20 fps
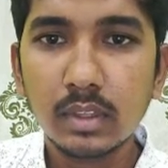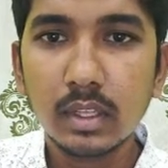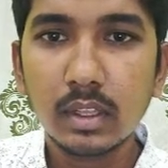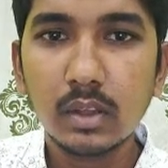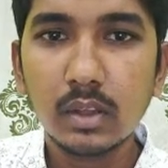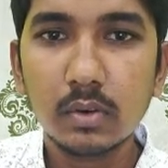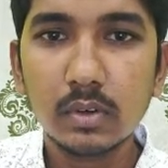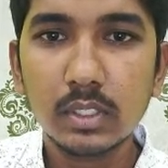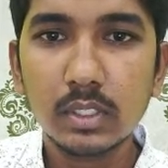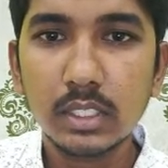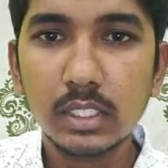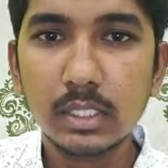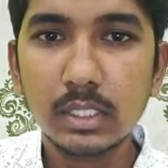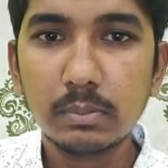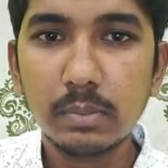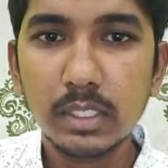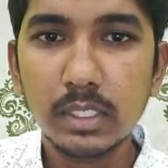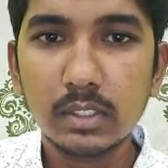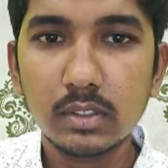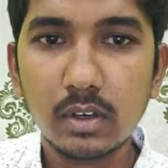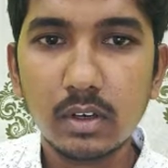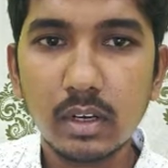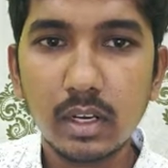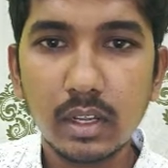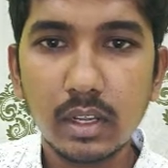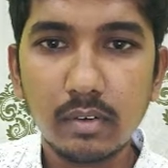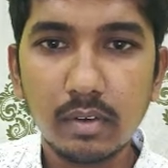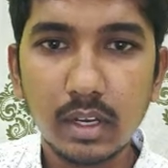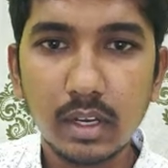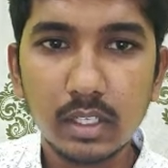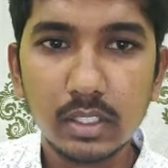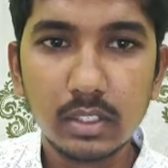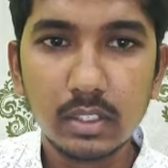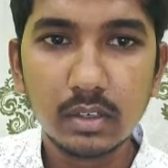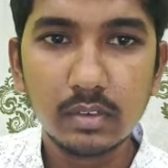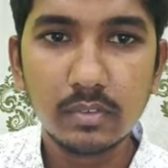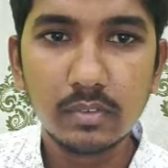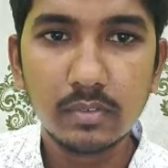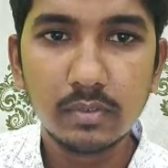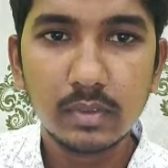The question is based on evaluation
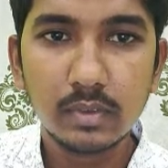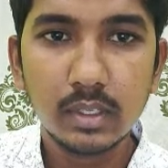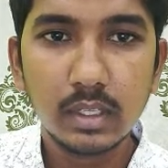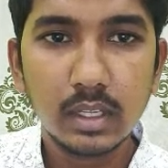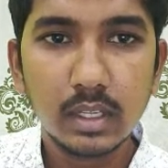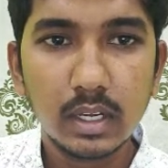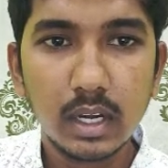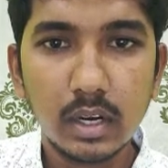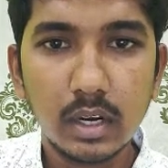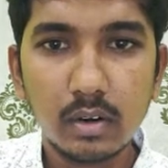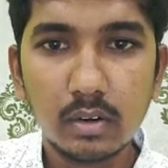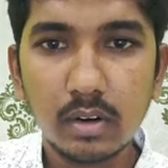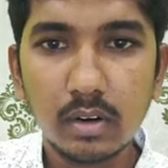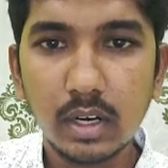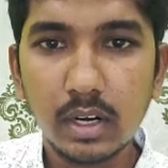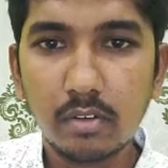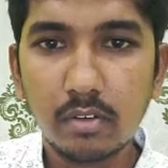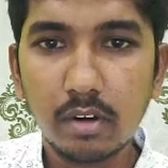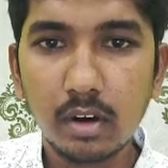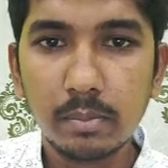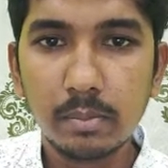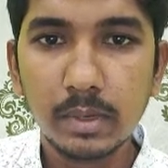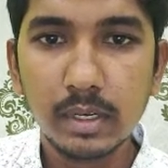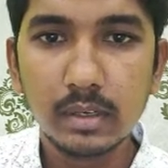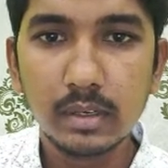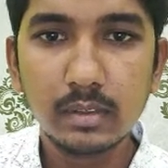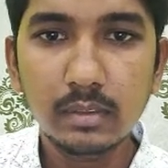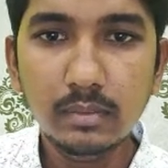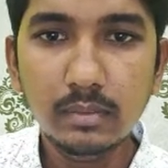of control environment.